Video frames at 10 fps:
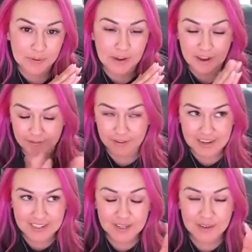I have
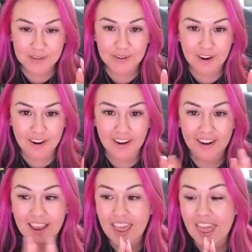friends who
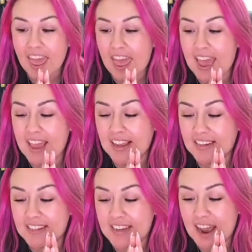are,
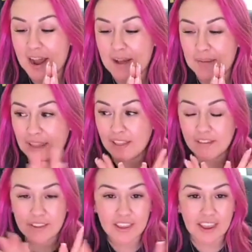and um, they
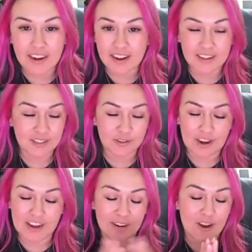love it, and it's
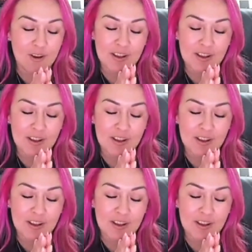great and all.